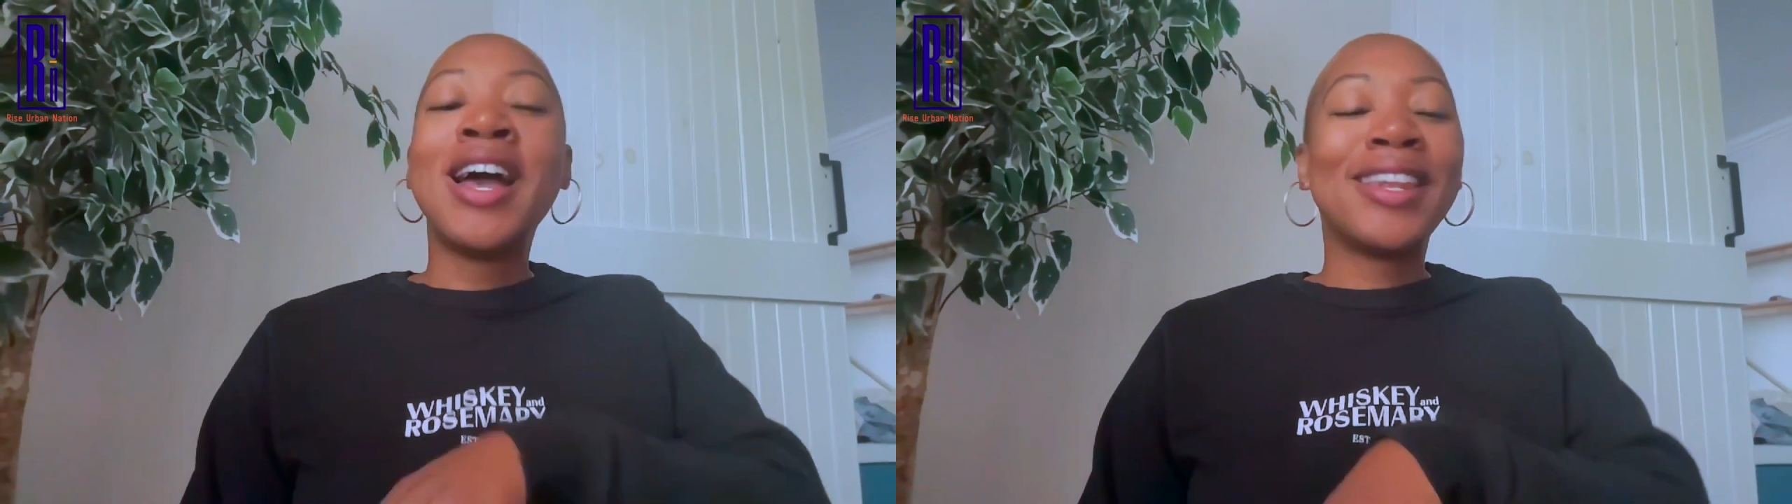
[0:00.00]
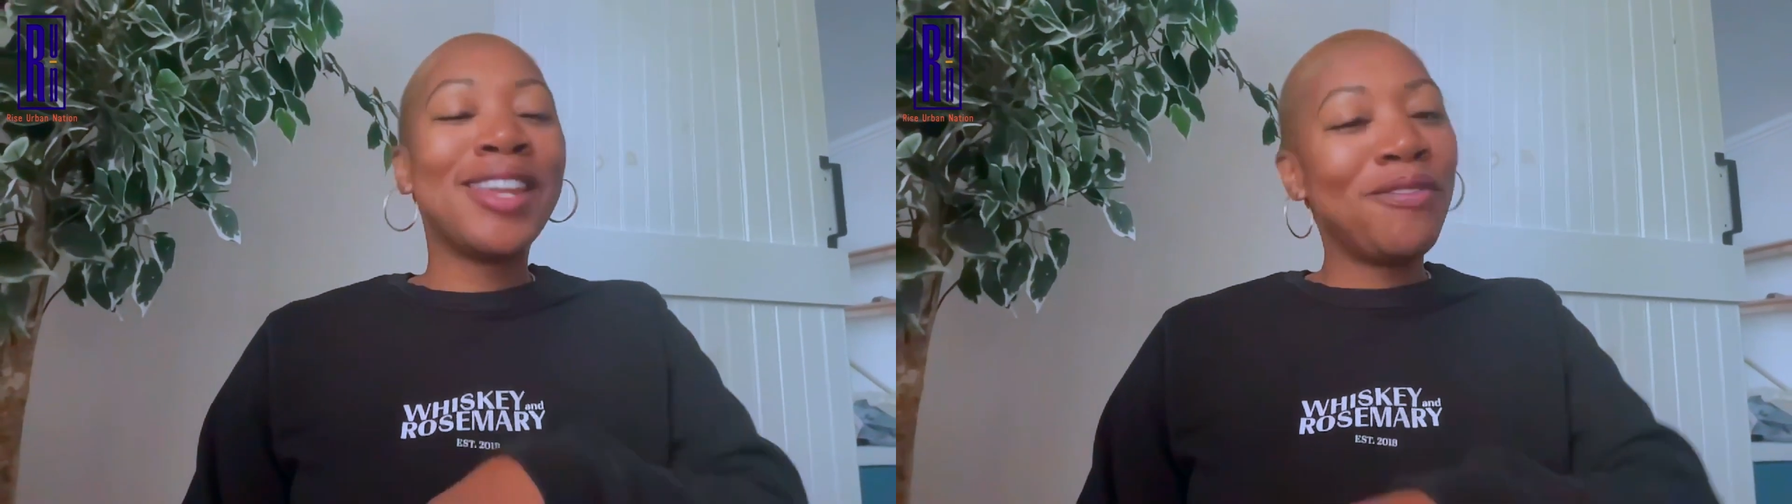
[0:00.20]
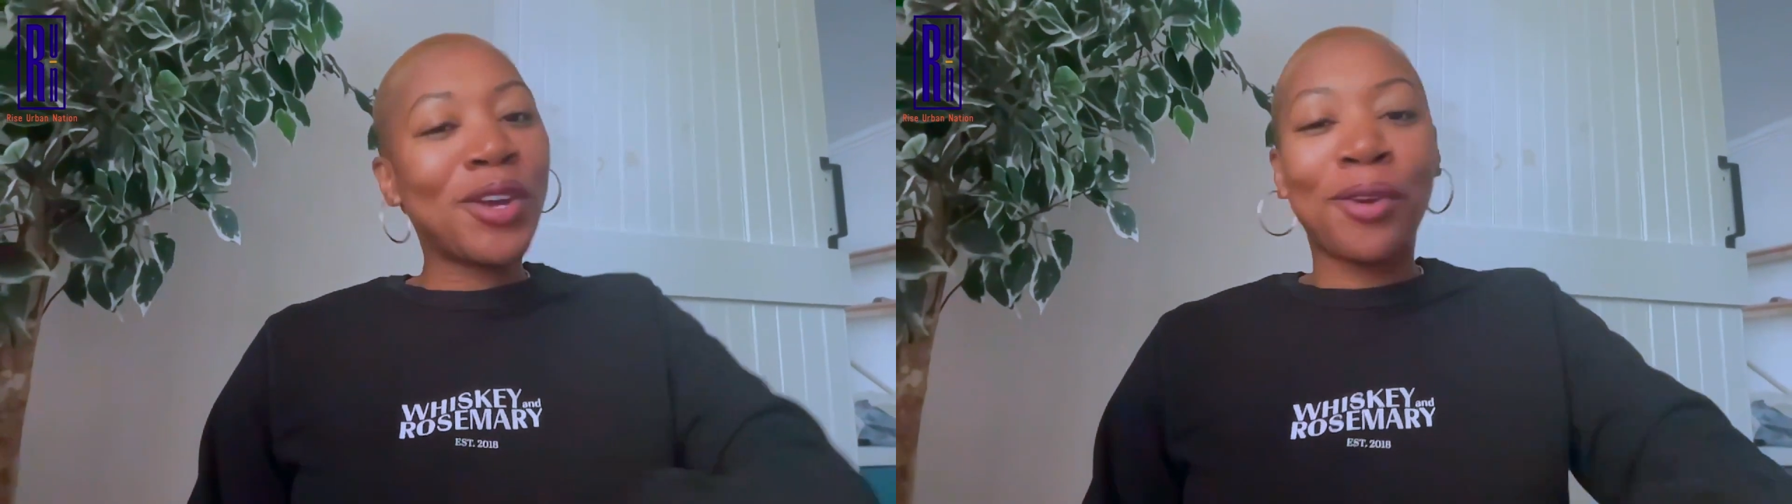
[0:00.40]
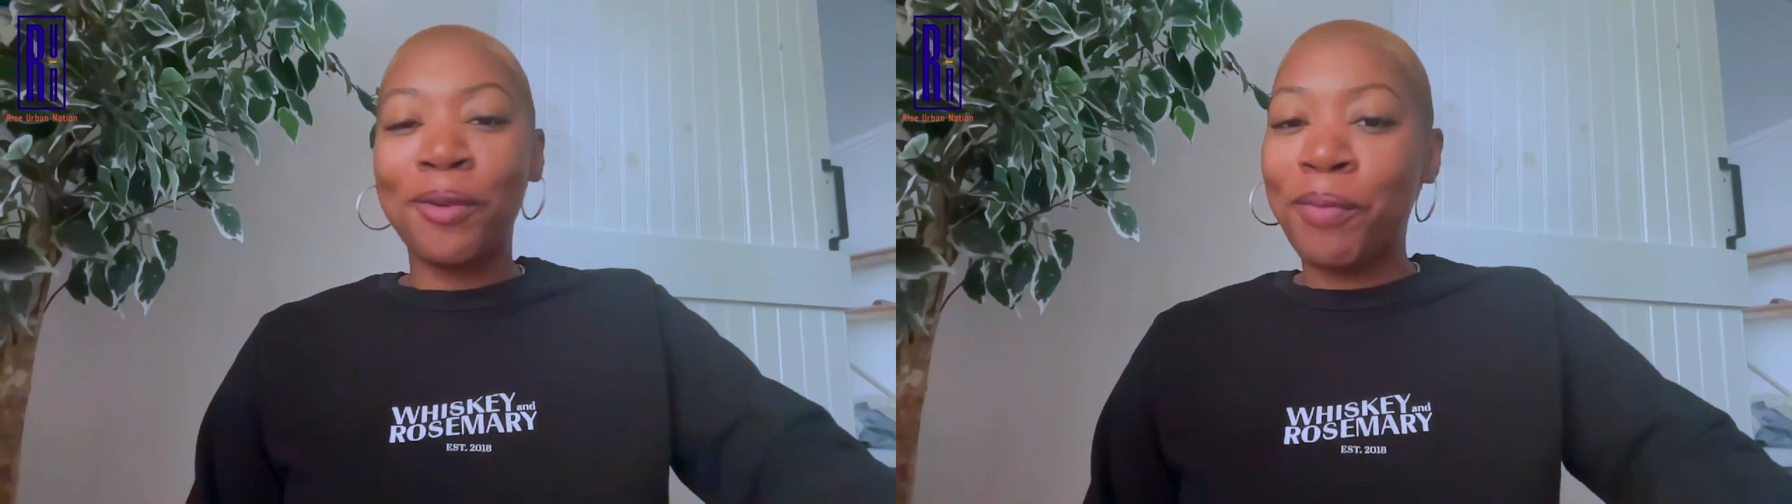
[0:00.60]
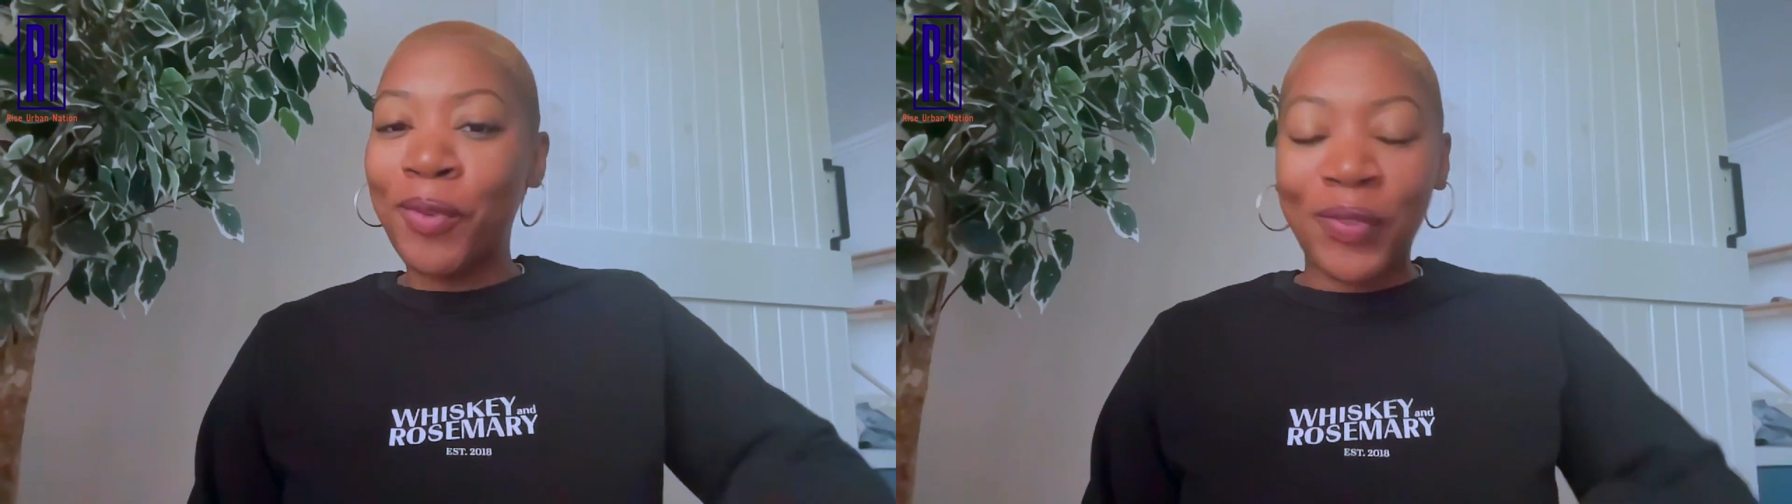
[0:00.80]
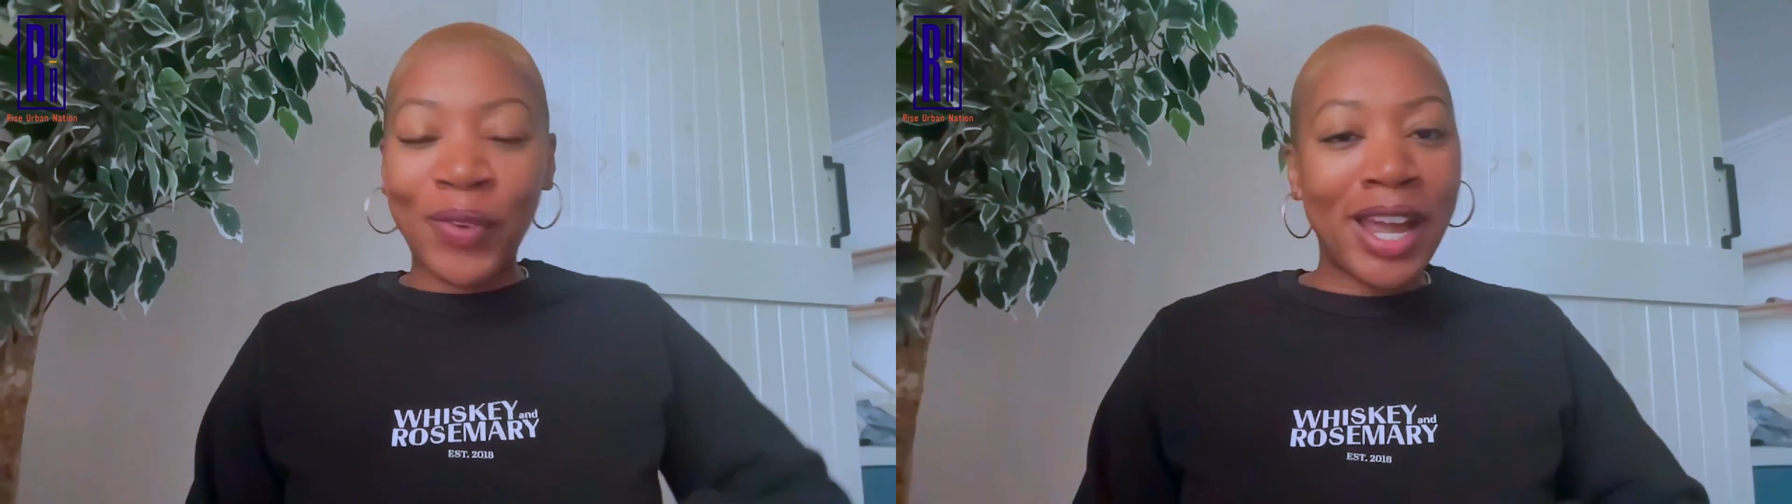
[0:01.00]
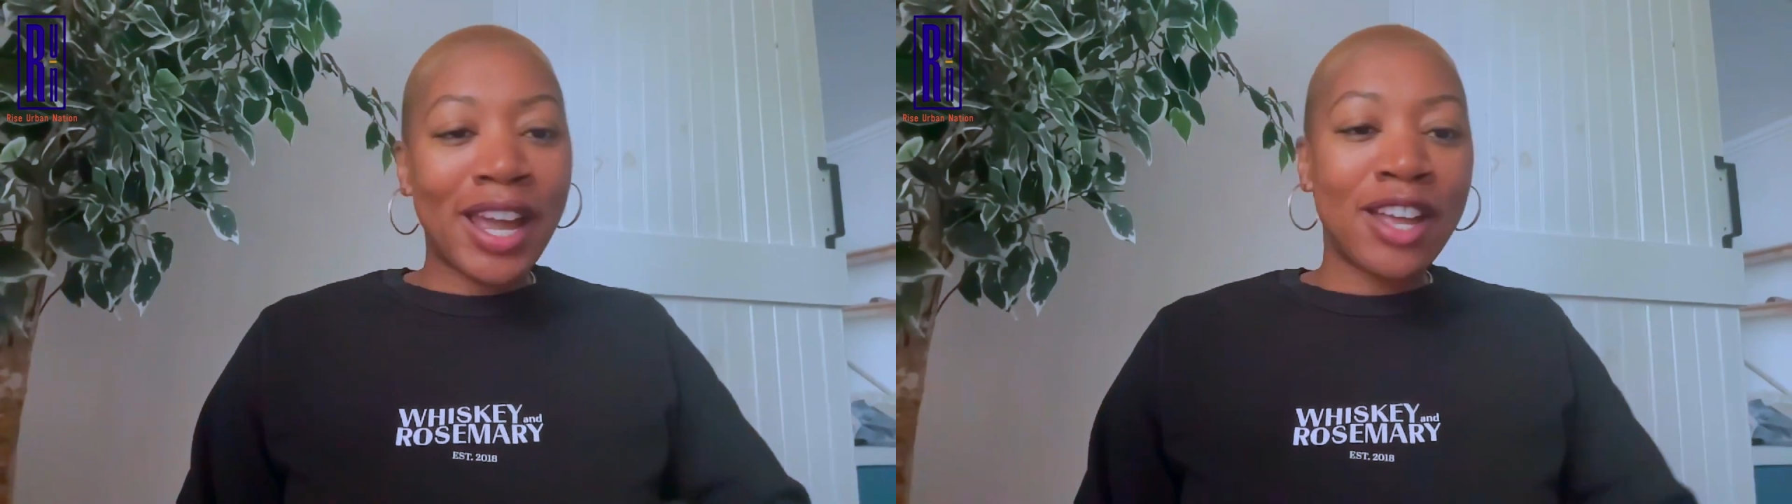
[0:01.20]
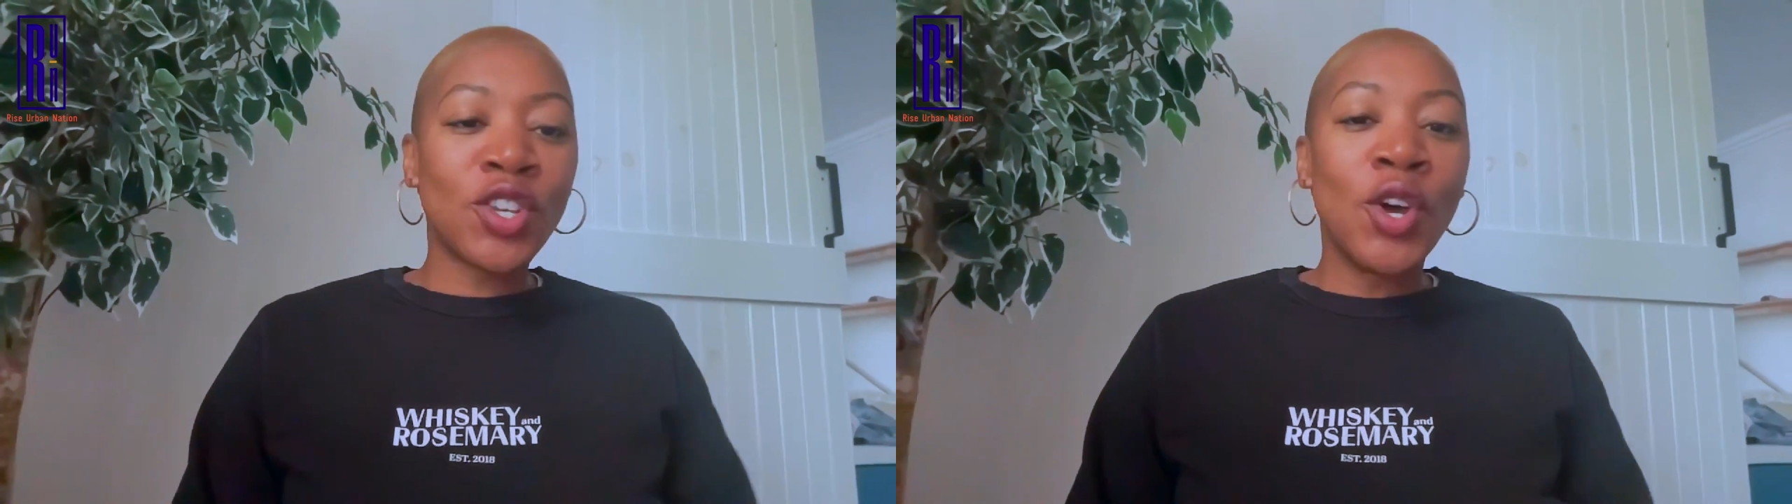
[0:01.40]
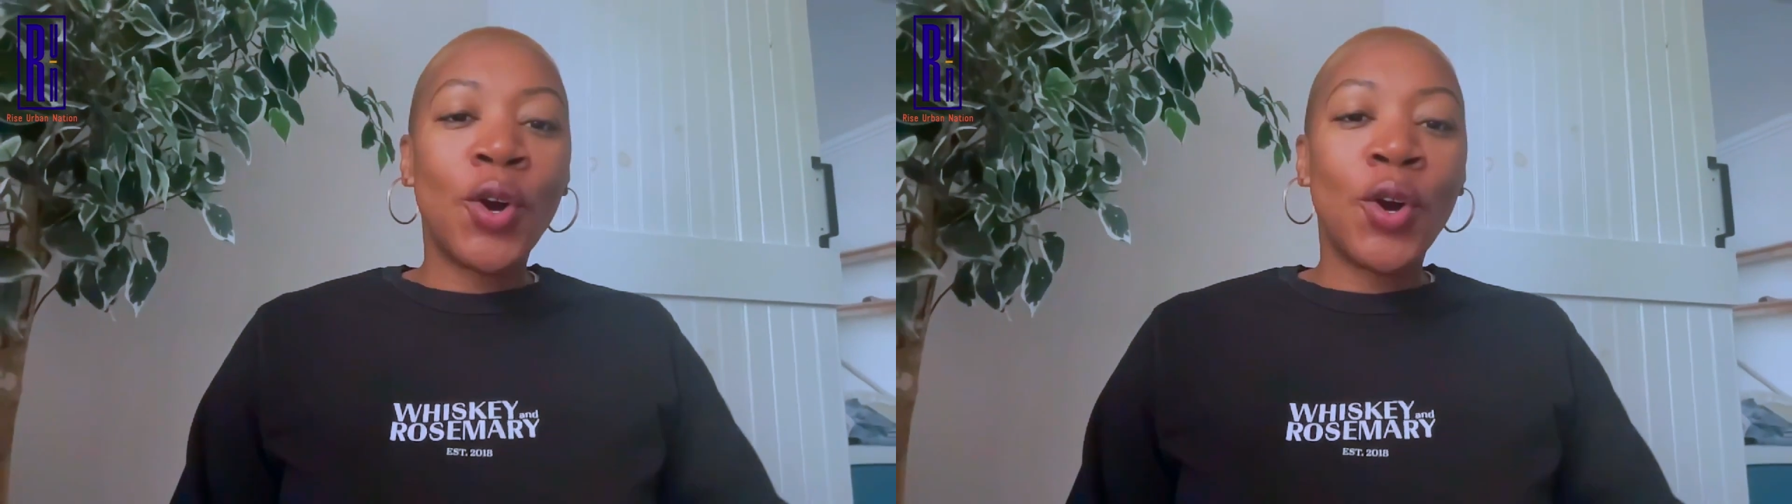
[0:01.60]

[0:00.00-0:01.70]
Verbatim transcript: leave your group of friends,